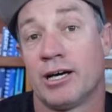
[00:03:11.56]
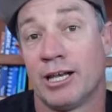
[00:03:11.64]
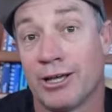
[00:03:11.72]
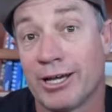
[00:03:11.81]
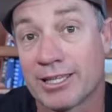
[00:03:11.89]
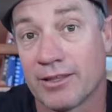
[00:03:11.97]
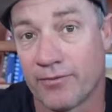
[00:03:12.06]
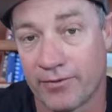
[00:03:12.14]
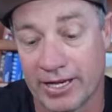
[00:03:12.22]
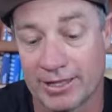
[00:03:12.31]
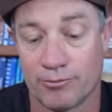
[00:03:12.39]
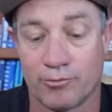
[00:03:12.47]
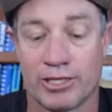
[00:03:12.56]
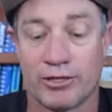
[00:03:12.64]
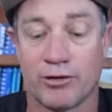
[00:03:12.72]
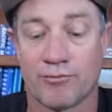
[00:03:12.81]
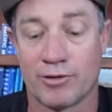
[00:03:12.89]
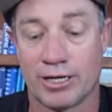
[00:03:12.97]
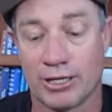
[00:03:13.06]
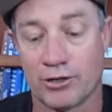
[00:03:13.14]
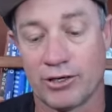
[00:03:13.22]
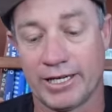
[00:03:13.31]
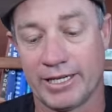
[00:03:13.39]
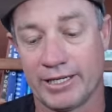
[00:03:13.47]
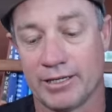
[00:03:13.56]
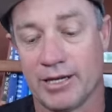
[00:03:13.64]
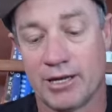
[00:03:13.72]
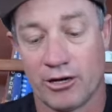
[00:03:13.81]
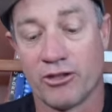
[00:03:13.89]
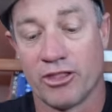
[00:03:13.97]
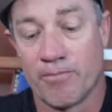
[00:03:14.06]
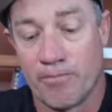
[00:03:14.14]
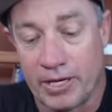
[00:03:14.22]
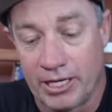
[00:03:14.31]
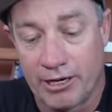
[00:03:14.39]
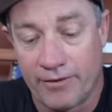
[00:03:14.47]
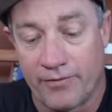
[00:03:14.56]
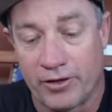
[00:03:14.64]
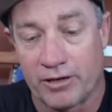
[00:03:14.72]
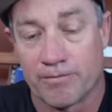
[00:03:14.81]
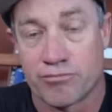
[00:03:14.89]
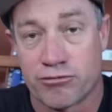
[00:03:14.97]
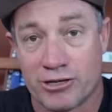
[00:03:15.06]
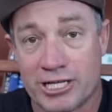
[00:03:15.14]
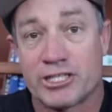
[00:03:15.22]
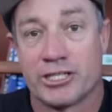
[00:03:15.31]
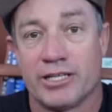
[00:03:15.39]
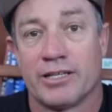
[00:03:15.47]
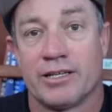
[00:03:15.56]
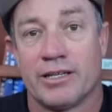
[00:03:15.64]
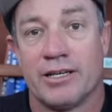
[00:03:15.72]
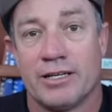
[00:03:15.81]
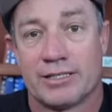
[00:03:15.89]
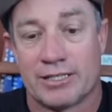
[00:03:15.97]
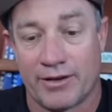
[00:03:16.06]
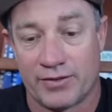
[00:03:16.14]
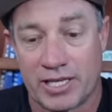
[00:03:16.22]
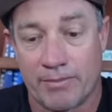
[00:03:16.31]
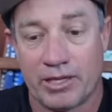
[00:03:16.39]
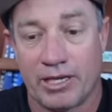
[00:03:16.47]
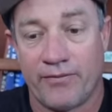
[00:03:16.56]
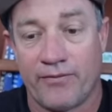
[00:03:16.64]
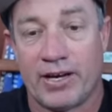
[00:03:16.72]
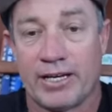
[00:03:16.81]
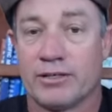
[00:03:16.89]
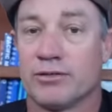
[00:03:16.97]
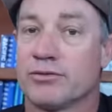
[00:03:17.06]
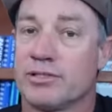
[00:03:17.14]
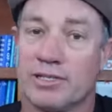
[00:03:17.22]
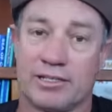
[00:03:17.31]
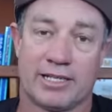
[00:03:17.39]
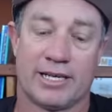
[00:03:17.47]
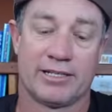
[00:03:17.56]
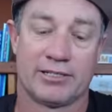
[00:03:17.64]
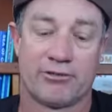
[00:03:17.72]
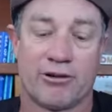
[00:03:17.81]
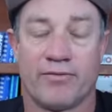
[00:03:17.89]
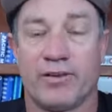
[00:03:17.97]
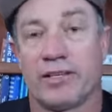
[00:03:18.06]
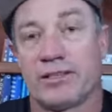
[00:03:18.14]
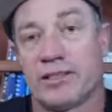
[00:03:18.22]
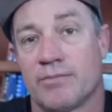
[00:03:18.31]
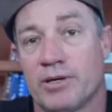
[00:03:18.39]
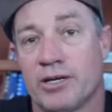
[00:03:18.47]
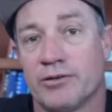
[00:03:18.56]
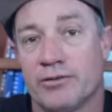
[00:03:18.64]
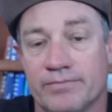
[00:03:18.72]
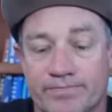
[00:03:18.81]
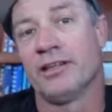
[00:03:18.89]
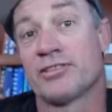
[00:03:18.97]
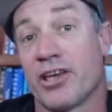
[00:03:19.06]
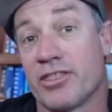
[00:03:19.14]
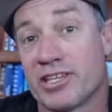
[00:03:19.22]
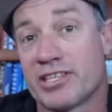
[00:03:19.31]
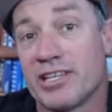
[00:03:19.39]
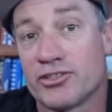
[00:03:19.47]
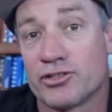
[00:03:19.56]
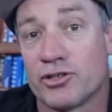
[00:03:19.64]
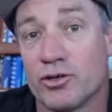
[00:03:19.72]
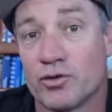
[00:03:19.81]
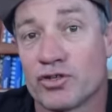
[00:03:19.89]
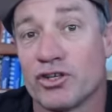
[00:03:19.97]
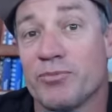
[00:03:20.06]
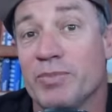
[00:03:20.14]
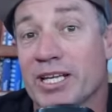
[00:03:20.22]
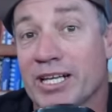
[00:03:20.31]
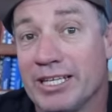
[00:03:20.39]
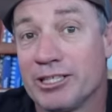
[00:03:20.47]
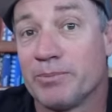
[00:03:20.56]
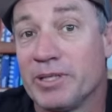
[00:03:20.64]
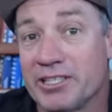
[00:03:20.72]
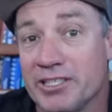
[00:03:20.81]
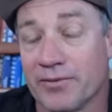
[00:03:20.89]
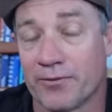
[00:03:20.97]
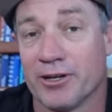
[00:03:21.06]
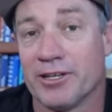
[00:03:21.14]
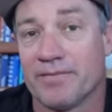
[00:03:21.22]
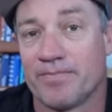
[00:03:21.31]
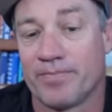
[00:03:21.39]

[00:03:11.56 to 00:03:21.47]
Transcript: I like the fact that we're not relying on the bellow for compression, so if something fails, it's catastrophic to the boat. So this install is going to be a little bit different.